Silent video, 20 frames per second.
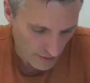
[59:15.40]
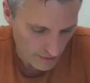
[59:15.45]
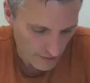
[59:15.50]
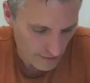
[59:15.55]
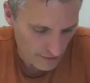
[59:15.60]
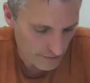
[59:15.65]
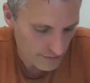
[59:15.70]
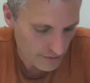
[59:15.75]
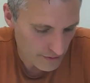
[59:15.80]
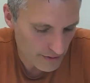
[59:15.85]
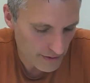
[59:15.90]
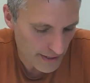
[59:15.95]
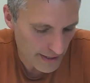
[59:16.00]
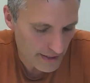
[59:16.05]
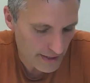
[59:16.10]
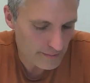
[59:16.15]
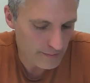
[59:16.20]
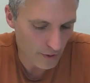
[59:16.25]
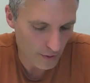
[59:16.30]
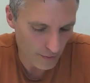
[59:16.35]
And if you
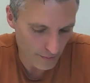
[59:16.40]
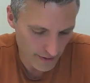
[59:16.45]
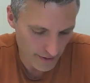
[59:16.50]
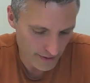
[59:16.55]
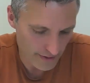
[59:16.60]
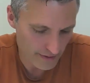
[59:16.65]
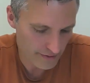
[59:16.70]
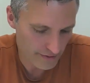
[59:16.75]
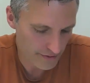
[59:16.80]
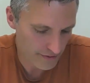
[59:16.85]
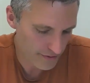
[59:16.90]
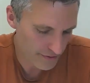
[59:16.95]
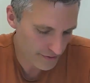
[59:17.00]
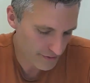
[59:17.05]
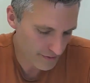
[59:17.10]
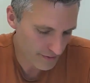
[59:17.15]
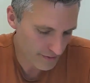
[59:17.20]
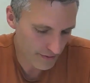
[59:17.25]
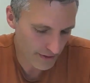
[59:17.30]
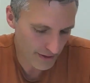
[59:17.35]
take a moment and just
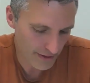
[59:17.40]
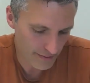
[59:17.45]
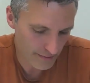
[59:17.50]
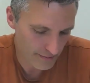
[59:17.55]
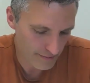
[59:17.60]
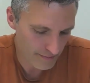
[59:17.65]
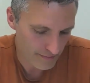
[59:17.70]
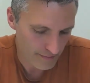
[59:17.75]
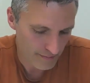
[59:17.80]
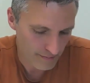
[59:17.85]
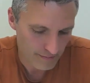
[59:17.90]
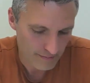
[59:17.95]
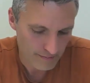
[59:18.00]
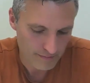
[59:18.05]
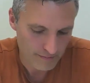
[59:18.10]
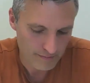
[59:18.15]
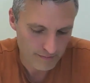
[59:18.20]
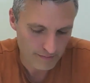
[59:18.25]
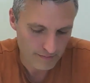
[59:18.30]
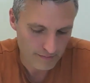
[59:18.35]
like
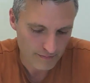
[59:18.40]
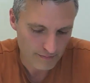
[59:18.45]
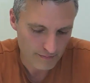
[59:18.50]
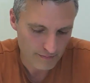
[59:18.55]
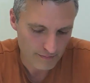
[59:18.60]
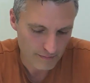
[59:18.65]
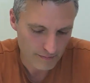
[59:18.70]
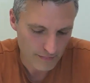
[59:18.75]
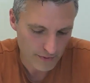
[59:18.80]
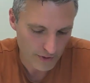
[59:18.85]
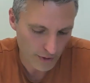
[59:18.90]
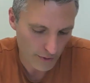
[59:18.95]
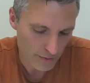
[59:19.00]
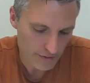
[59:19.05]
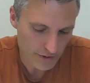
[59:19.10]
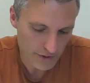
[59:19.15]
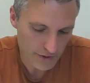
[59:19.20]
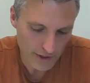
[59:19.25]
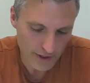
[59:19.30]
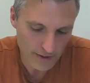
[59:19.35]

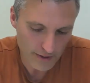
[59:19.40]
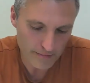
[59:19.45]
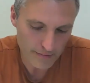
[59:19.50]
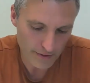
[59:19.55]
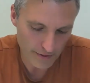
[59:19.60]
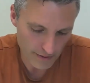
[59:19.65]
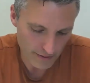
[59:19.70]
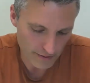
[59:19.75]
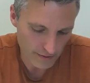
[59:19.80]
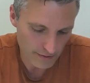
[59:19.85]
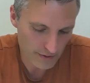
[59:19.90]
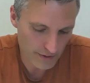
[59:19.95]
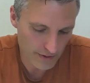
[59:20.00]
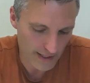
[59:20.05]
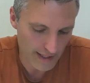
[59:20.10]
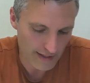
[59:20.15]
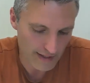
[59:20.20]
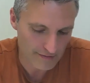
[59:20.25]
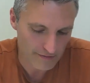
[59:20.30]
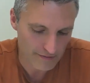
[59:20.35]
cozy up a little to
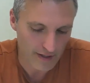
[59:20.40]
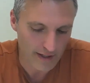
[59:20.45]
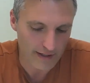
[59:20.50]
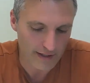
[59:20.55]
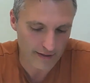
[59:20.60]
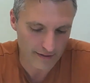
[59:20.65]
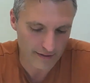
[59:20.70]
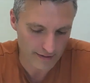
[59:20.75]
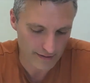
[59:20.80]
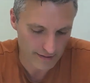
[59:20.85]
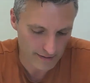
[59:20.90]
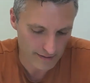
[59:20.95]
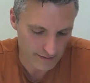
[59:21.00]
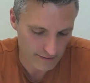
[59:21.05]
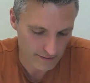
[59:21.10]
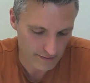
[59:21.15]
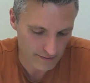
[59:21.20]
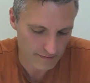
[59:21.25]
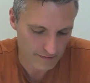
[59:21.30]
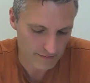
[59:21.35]
that fire
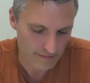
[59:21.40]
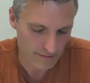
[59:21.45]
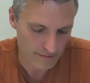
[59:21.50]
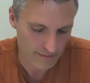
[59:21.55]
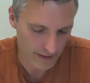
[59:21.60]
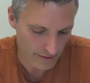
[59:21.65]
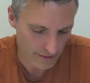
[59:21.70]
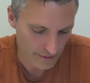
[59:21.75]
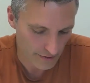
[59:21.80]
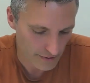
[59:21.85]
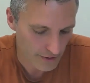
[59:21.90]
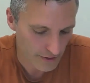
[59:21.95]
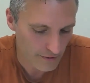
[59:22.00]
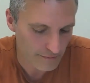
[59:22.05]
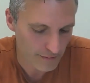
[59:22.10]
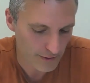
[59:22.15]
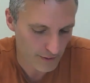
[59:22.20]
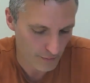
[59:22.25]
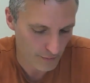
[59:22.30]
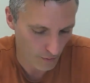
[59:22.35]
and let
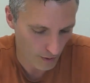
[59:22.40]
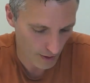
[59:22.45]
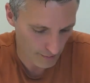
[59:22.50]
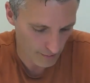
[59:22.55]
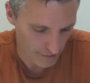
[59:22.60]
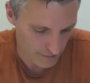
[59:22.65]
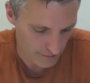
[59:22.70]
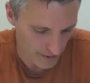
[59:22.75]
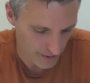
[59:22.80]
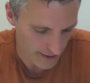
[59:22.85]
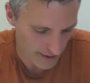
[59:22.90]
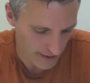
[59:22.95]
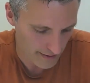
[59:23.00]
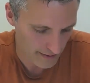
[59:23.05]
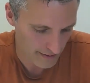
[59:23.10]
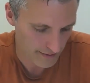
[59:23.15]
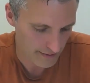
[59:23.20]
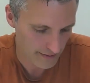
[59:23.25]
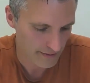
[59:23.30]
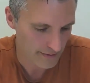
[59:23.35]
yourself be warmed by
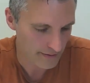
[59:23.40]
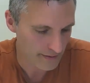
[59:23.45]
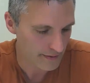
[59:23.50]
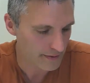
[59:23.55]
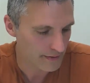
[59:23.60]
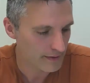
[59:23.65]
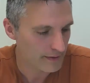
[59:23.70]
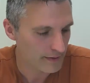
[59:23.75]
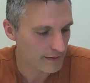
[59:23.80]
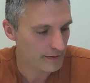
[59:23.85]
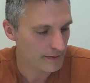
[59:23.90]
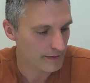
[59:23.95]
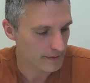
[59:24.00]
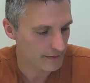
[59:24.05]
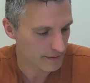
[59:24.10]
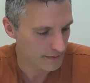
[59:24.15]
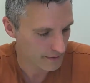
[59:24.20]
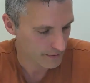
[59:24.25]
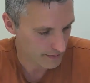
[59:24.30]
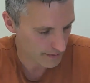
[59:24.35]
it,
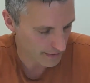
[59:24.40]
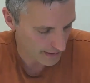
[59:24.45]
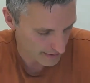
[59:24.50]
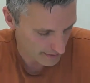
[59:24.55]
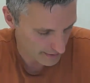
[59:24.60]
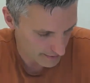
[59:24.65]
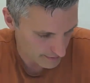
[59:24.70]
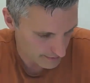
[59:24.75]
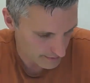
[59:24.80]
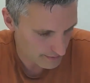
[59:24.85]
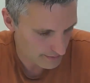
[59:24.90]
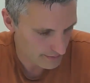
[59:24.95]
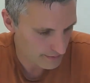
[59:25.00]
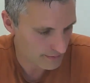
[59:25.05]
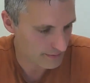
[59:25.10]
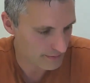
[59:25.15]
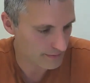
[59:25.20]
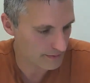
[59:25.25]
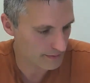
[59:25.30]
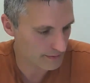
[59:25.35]
let it
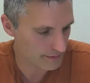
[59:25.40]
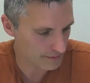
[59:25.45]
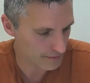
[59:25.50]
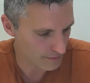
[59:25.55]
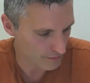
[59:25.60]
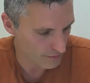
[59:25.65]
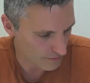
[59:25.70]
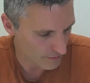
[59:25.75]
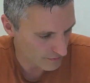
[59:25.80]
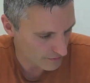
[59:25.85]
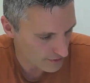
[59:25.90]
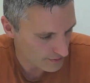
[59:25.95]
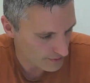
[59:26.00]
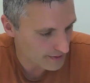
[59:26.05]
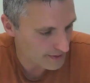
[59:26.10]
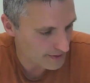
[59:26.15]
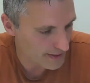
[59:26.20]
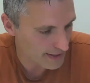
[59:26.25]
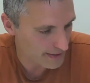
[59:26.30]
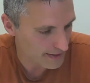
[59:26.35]

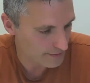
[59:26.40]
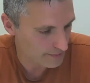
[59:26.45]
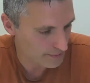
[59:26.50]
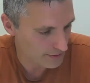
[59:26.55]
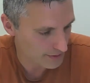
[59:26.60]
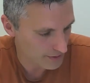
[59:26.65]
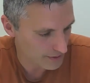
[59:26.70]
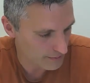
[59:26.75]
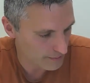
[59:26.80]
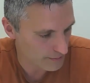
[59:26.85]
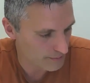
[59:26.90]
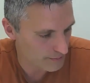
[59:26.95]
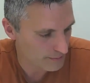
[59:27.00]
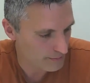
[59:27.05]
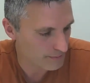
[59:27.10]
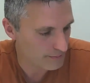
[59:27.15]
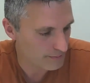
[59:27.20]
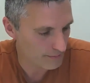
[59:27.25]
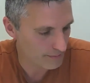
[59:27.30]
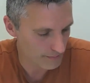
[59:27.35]
reverberate with the
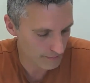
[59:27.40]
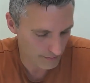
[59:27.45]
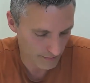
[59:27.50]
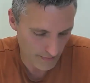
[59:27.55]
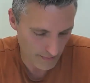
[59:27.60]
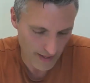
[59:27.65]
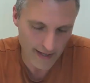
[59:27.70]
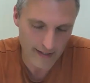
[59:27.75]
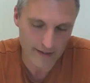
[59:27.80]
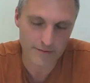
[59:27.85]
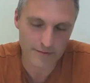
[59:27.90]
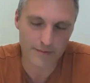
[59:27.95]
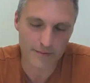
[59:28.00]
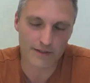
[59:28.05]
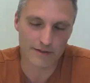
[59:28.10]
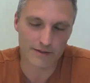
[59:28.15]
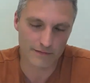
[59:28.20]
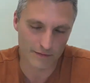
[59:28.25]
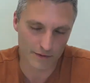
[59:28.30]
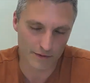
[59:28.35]

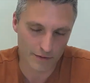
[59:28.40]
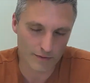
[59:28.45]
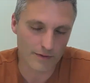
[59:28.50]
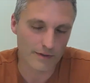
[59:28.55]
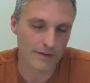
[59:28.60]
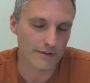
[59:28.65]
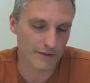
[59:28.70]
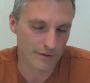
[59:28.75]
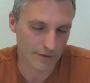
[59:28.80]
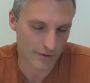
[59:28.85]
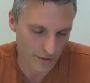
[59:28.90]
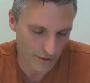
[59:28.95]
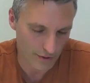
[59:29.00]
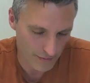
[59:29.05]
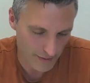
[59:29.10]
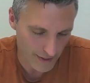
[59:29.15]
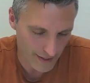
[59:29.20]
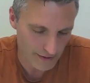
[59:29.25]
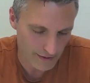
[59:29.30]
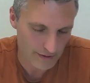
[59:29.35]
aspect of you that is
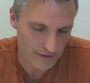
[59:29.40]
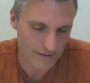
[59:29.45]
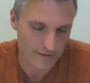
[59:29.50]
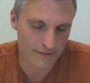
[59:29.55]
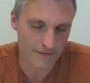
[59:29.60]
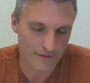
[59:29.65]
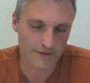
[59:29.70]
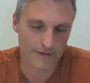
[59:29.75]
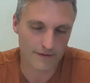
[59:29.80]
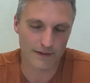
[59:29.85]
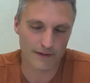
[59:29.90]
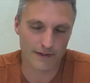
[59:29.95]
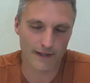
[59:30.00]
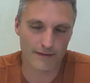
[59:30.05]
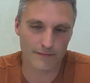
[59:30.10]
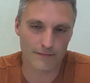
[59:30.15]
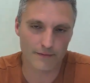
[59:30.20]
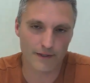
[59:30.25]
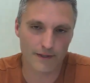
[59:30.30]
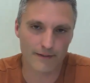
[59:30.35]
courageous in
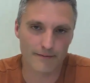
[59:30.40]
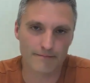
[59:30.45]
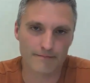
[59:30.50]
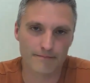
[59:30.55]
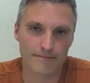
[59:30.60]
that way.